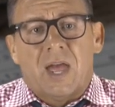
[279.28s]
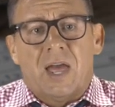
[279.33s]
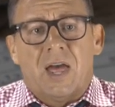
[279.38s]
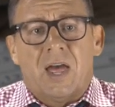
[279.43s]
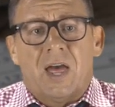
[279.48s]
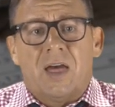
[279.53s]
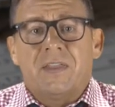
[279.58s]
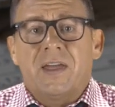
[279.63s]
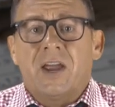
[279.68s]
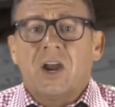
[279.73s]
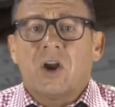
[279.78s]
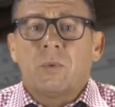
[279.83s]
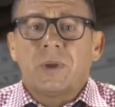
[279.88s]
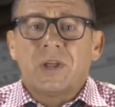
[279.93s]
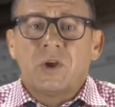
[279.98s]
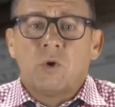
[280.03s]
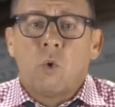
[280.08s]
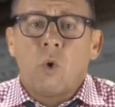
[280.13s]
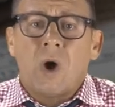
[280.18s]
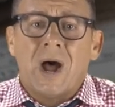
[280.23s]
They are
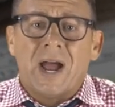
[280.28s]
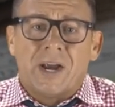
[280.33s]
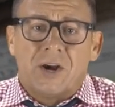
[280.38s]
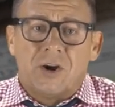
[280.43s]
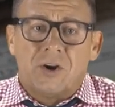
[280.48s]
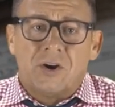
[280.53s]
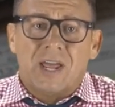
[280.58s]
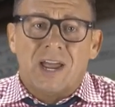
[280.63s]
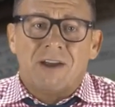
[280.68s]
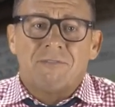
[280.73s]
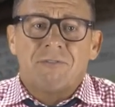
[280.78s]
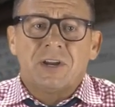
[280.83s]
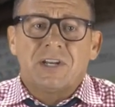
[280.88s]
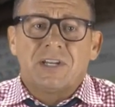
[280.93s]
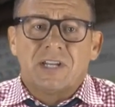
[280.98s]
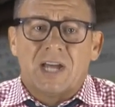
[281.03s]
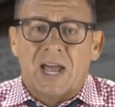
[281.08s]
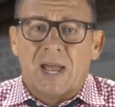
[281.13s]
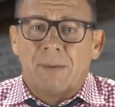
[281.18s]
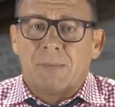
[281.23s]
required every
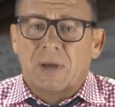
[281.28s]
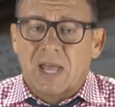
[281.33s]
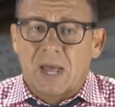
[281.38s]
time